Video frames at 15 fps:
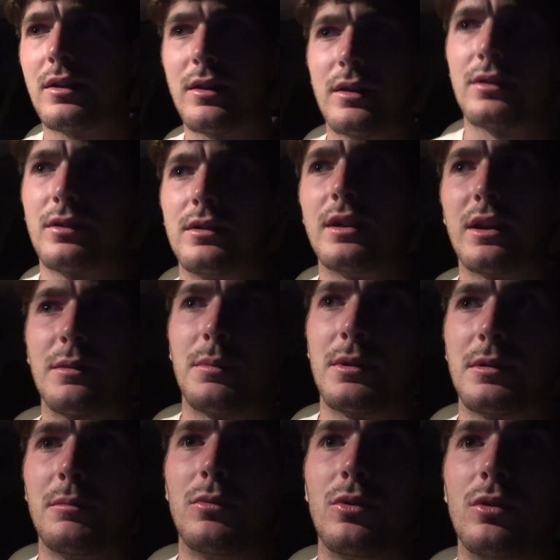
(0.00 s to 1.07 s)
things are
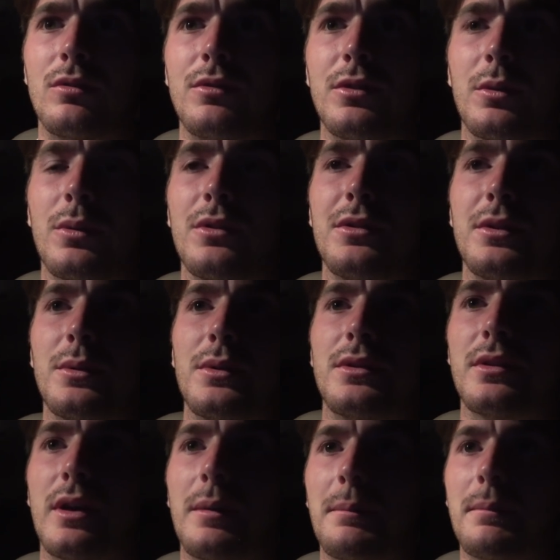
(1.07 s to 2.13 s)
desperate to move, so we'll see
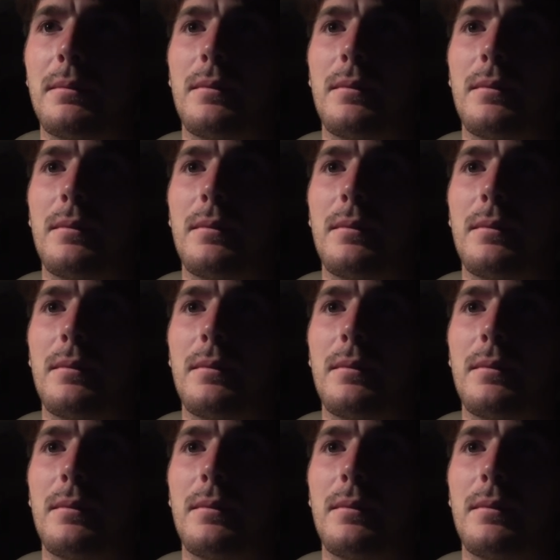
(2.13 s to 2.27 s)
what's up.